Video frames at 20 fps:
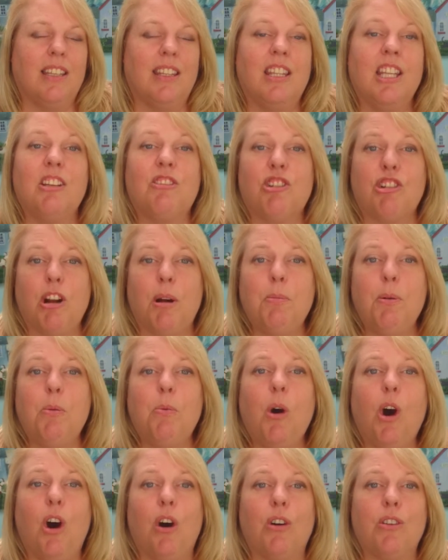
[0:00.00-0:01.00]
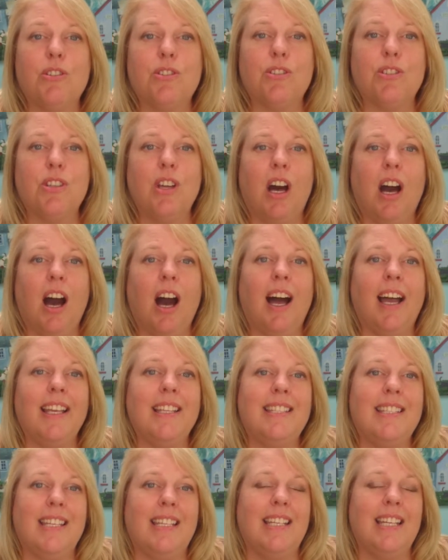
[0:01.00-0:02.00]
The trouble was I
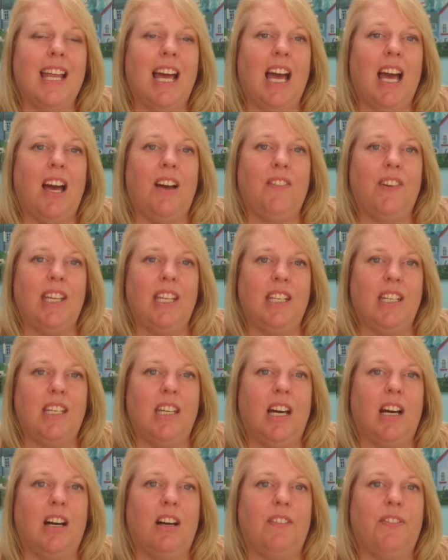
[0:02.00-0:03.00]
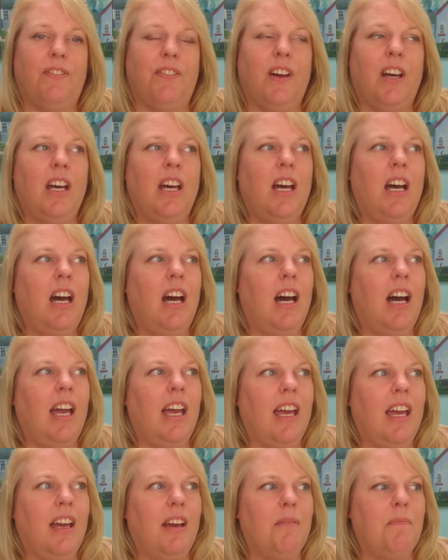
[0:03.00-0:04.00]
didn't have enough
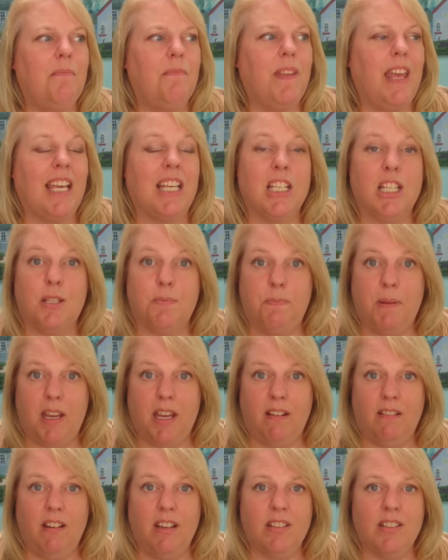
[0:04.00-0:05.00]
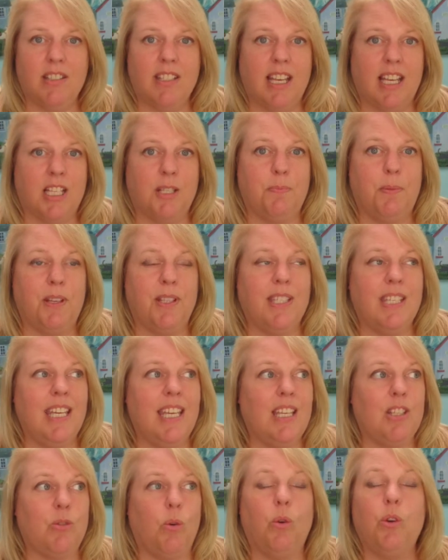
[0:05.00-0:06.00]
um, experience,
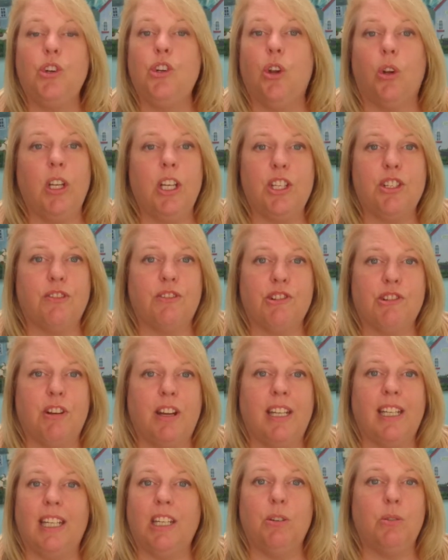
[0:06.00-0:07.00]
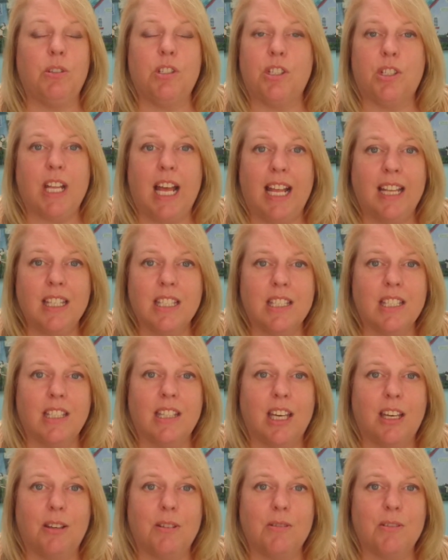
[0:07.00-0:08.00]
expertise, or knowledge of training in order to answer
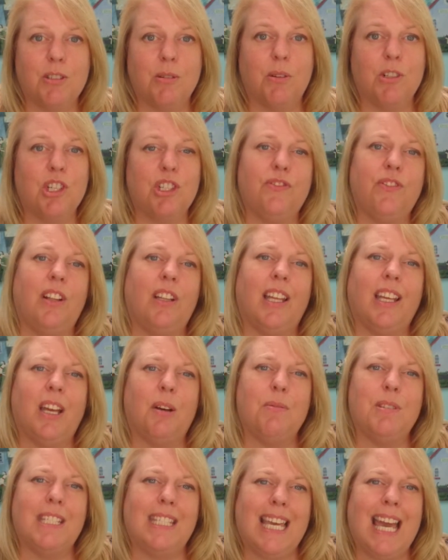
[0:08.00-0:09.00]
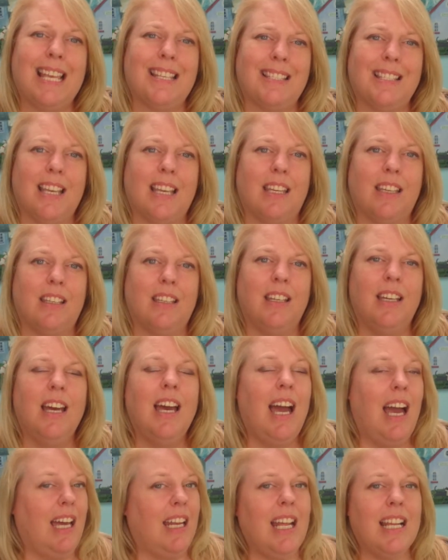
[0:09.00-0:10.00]
those. So I just felt like I was guessing.
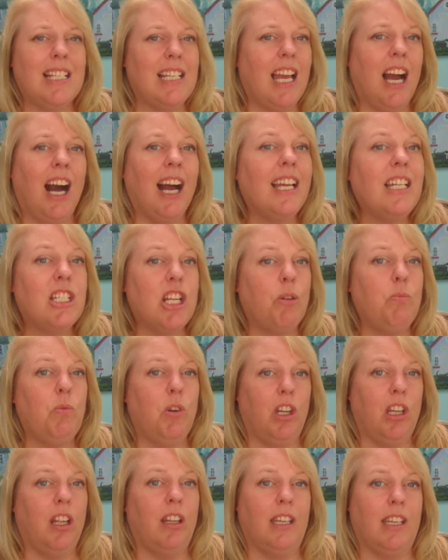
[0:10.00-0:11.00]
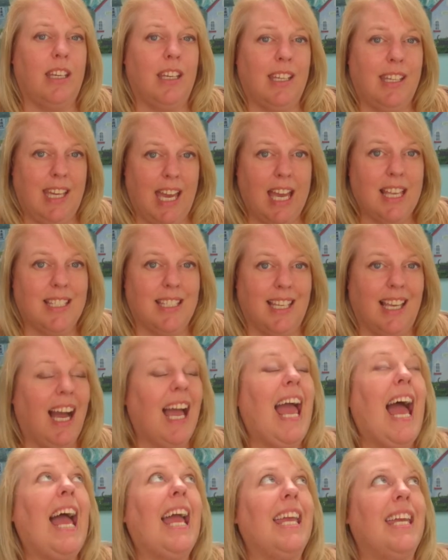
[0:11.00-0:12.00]
And actually, I don't like guessing,
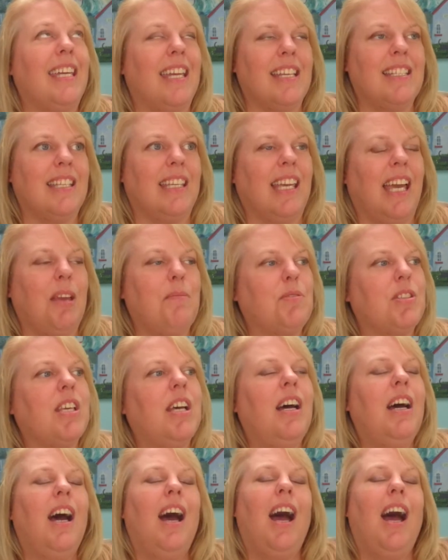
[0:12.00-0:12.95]
I hate guessing games.